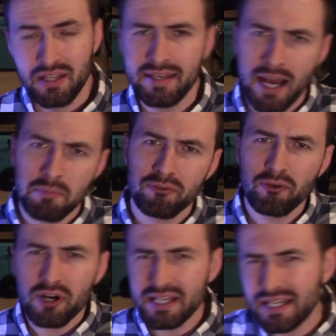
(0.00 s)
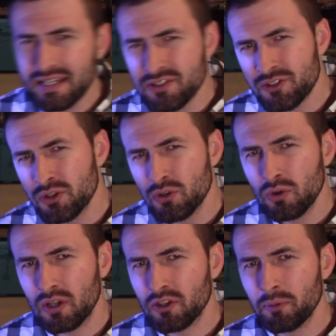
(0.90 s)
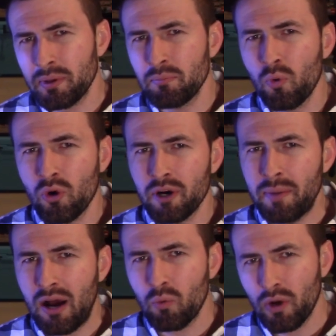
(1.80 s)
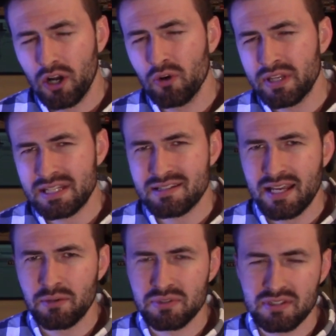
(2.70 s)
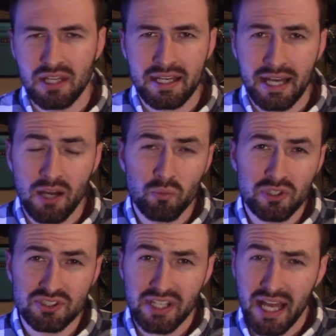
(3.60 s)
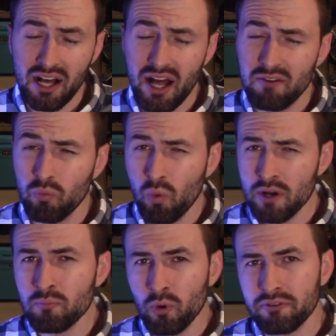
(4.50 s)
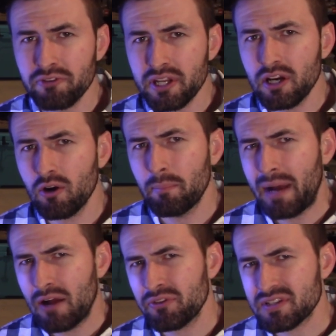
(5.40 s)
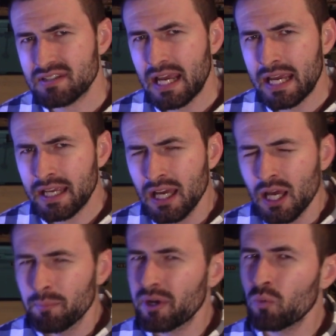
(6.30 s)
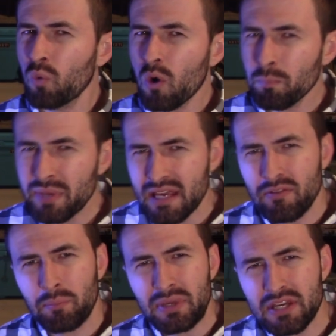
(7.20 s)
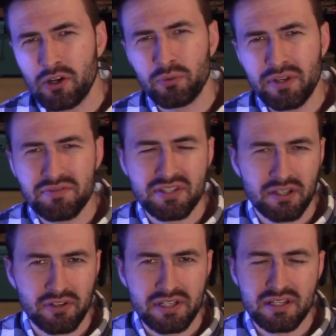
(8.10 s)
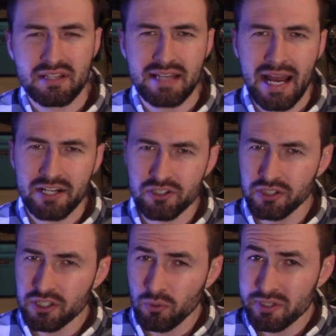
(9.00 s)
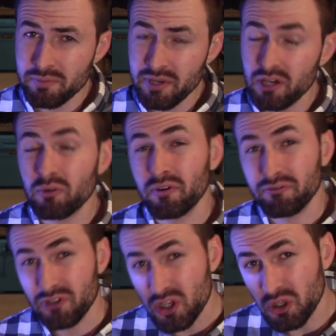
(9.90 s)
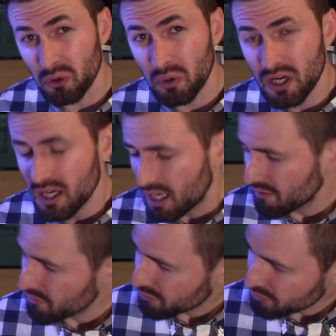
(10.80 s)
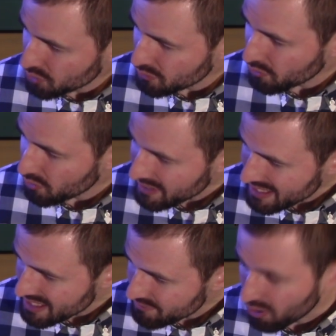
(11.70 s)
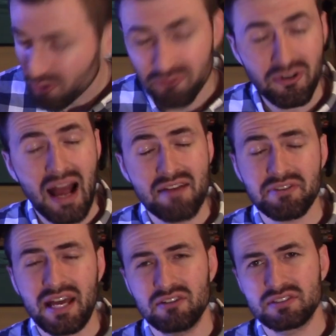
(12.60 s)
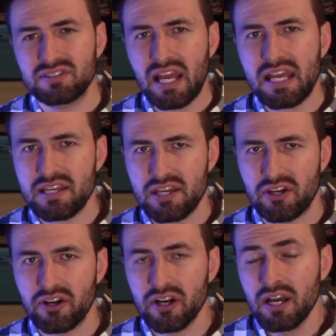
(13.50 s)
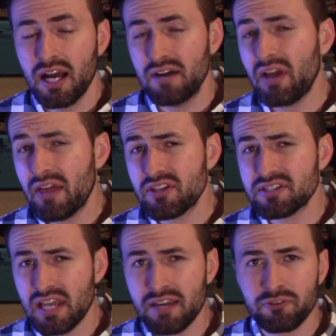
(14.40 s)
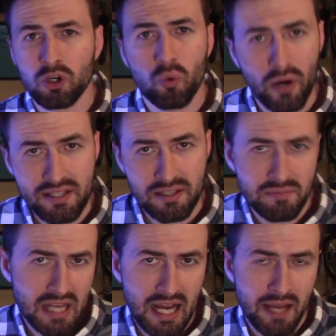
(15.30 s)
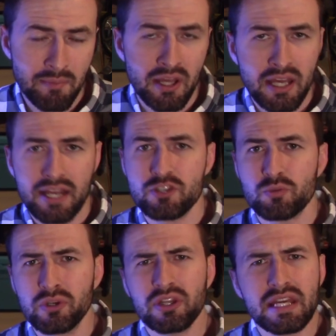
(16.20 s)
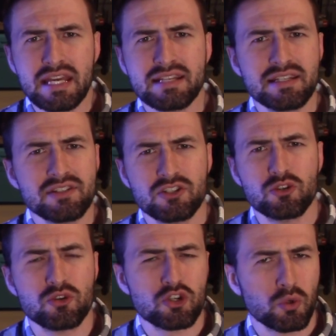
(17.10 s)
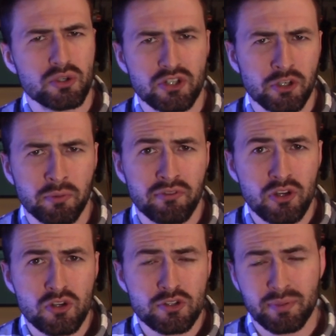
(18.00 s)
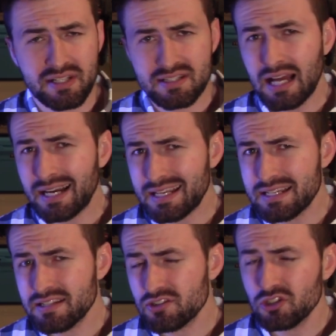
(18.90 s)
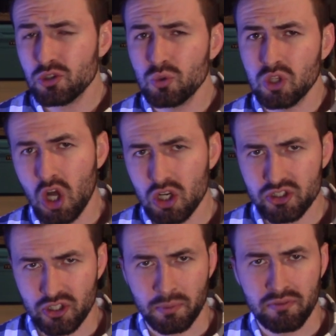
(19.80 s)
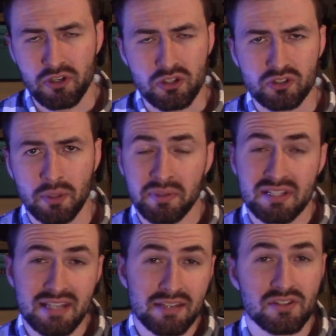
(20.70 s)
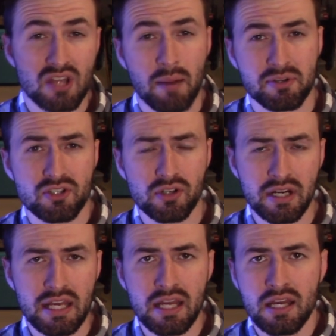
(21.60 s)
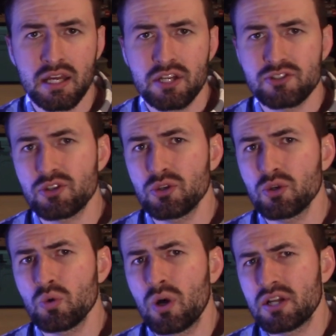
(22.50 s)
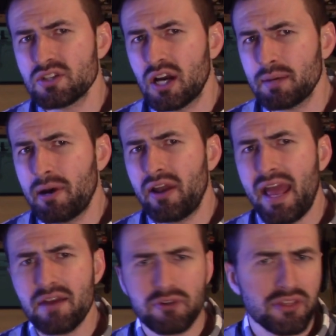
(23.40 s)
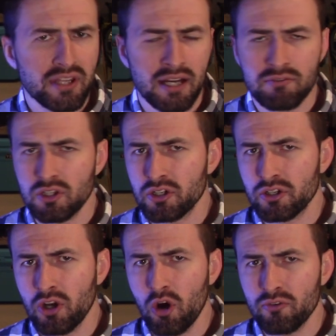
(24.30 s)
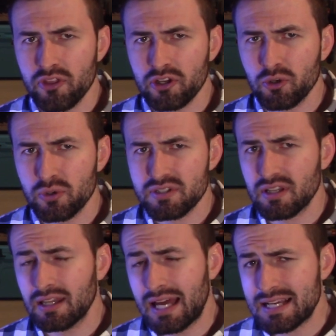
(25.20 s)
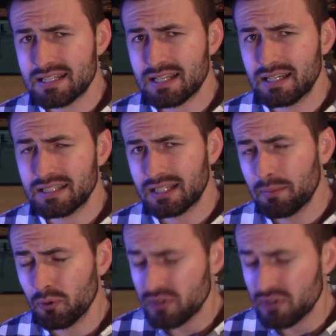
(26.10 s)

Now, before I get into a little bit more about what owning this tank was like, I will say I'll have one more video about this tank, but it won't be in the Pico Reef series. It's actually going to be a review of the Fluval EVO five gallon tank here. I've had this tank for quite some time. It's really easy to do short-term reviews, but it's not easy to do long-term reviews, so I'm going to take this opportunity to talk about everything I've learned over the course of the last couple